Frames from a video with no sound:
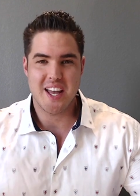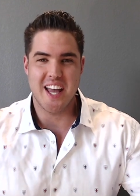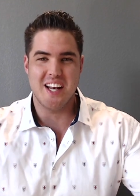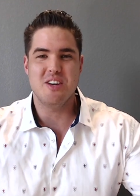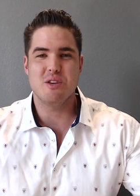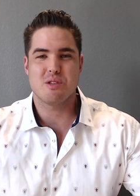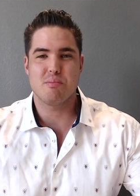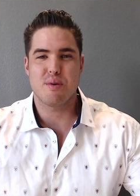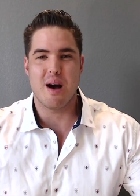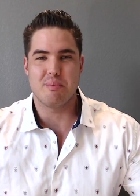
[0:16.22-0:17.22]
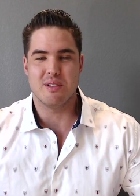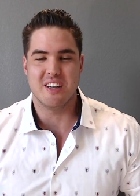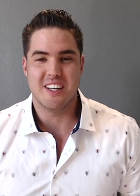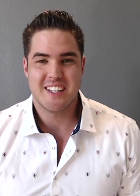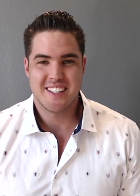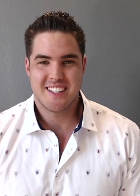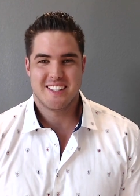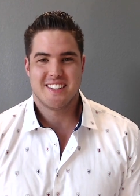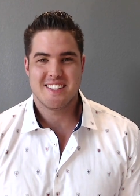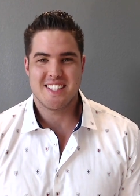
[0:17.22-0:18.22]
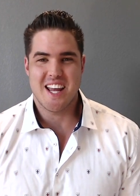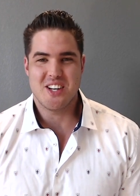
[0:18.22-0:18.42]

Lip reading: and use them properly. Stay